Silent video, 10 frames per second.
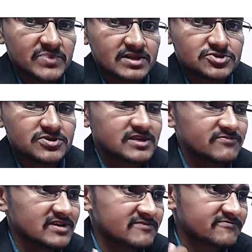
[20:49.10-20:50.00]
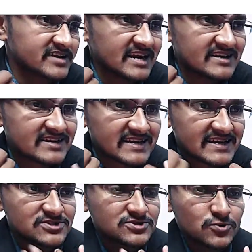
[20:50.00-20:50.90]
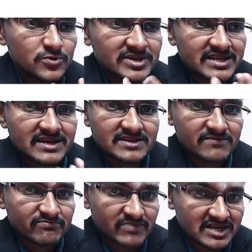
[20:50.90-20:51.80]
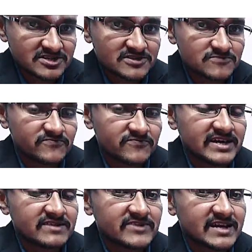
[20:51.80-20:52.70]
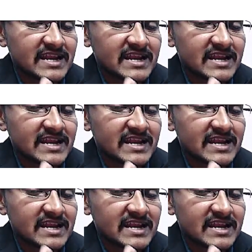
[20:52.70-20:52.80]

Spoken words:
So even if we can take so many other measures where we can